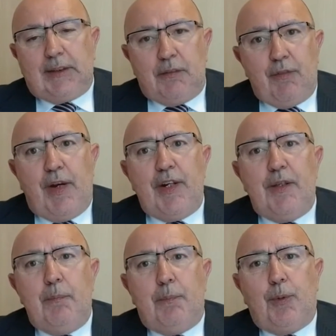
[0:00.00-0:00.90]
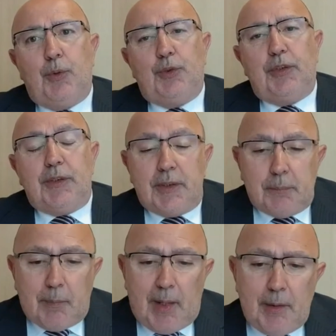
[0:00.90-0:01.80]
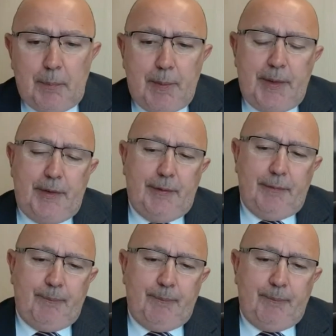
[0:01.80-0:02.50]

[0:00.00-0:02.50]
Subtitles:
very important in my opinion,